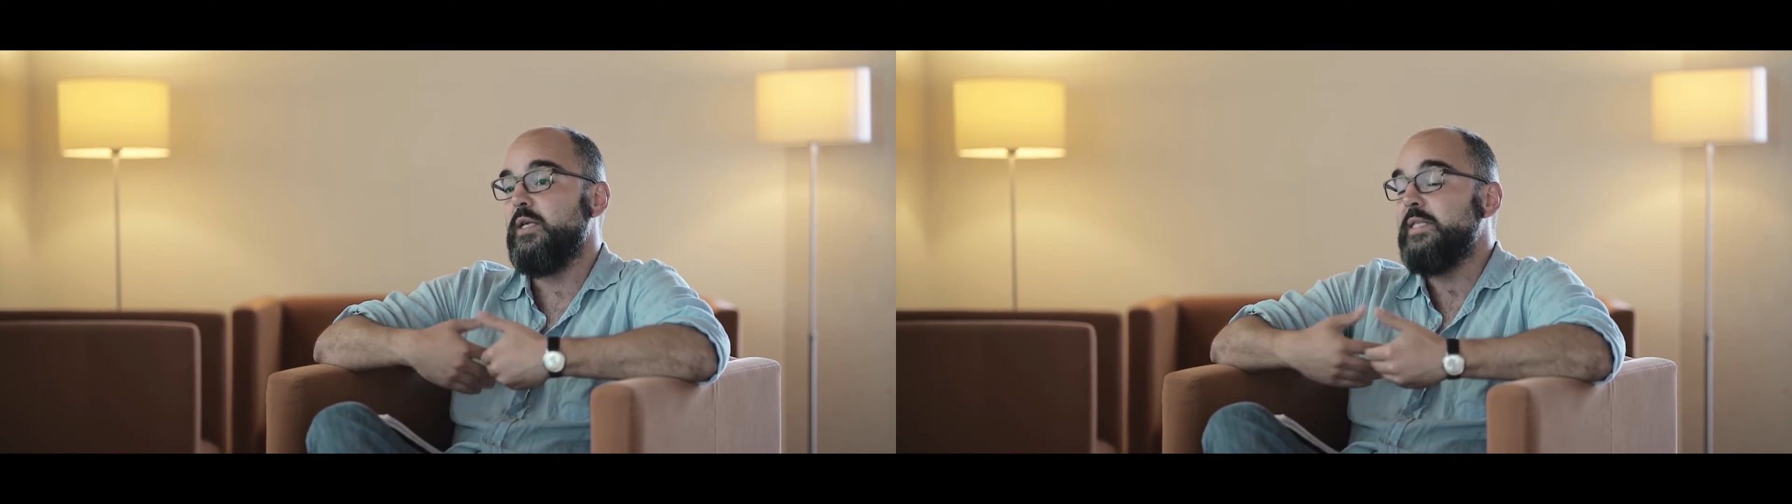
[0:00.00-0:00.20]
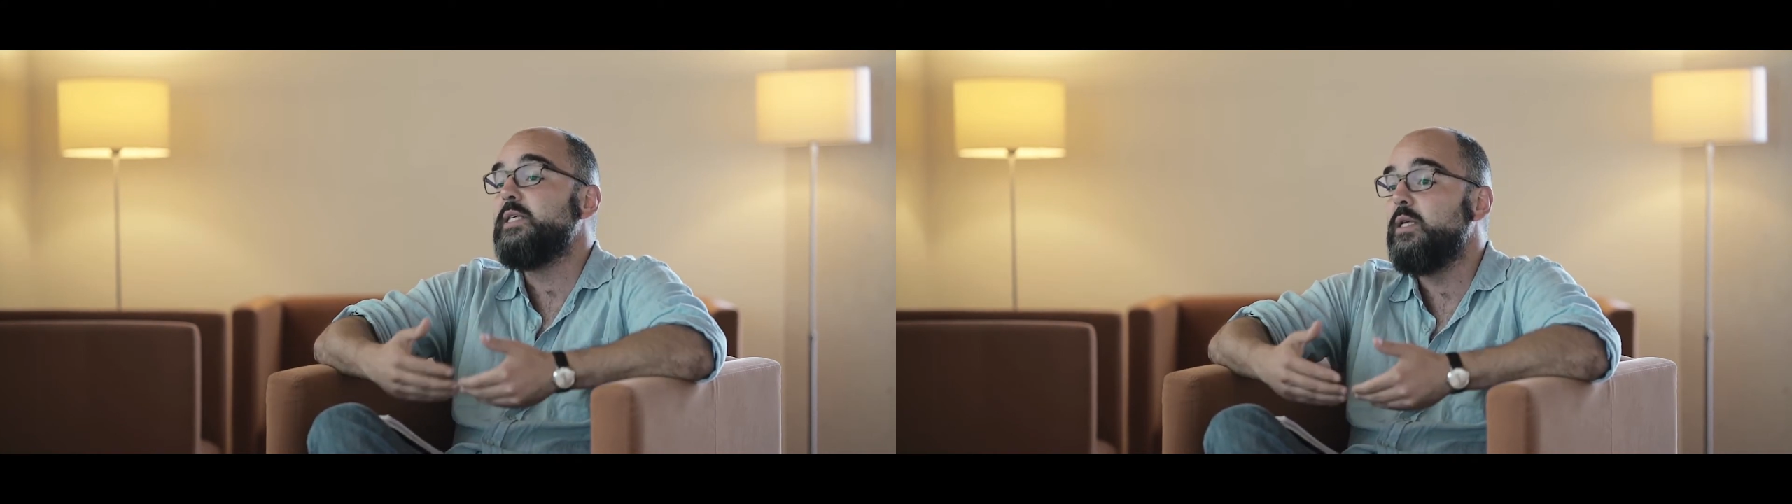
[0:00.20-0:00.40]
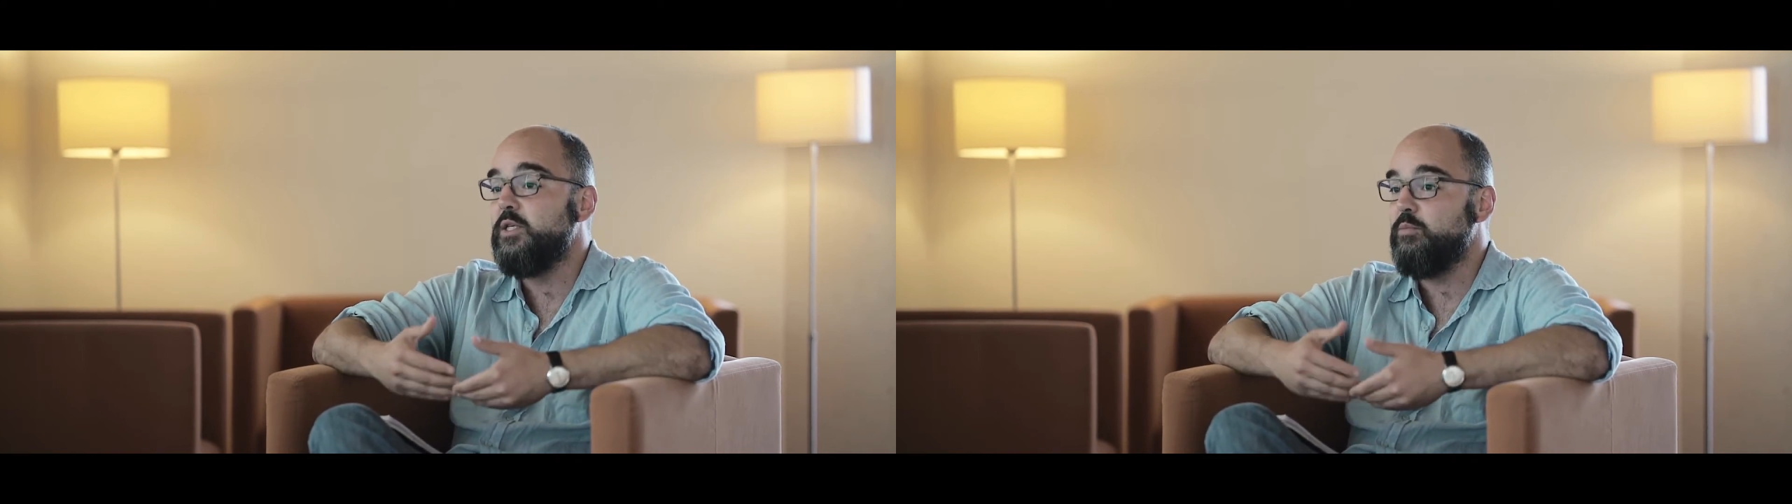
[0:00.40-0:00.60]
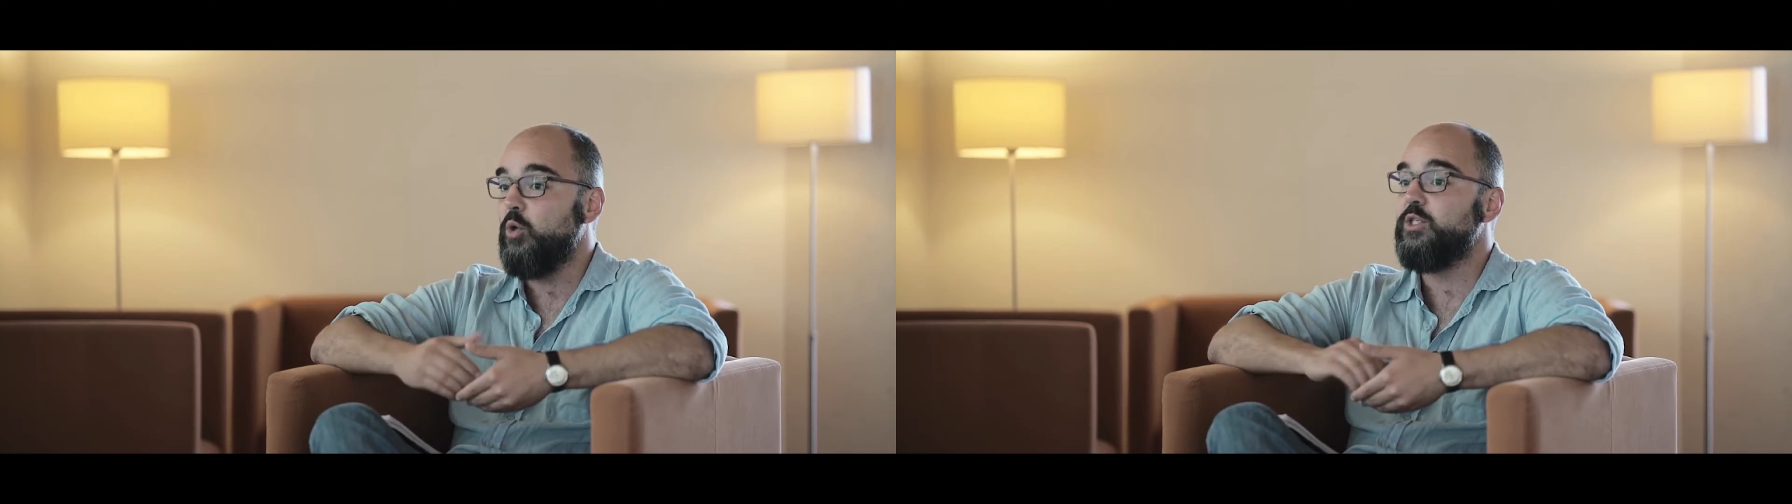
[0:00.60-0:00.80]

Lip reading: and cities more